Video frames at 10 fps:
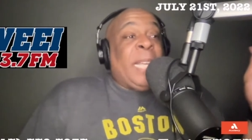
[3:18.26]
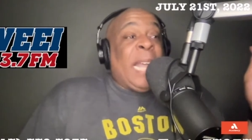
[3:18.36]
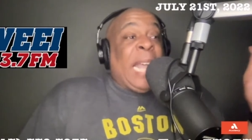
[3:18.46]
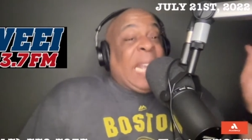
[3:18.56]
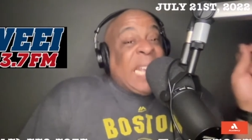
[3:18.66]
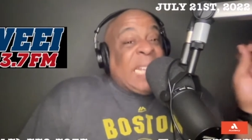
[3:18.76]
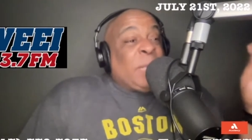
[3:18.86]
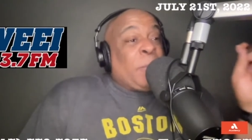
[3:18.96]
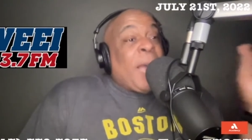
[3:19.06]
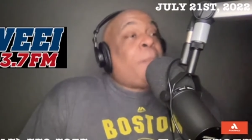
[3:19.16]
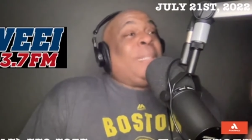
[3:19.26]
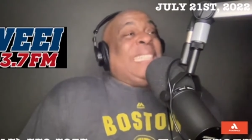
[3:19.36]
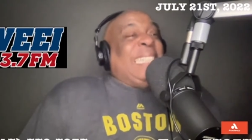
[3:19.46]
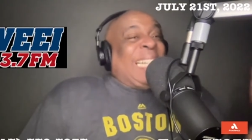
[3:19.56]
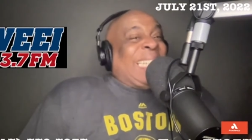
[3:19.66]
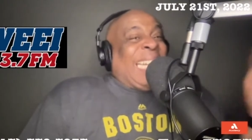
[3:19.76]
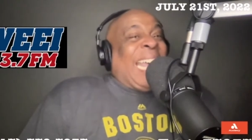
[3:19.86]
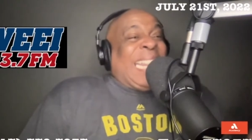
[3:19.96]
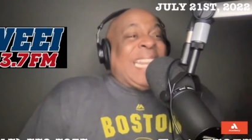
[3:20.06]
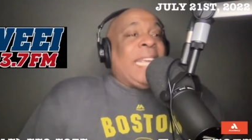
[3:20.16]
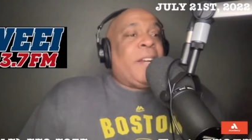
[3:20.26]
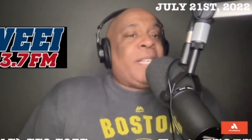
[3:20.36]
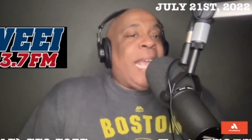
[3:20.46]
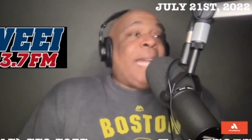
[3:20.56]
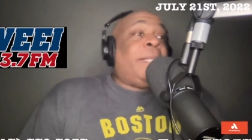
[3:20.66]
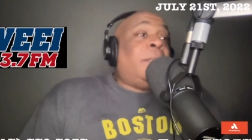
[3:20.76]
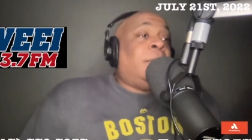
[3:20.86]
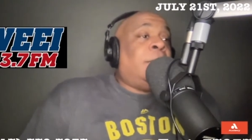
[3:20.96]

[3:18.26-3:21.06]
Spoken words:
He's probably just not there yet.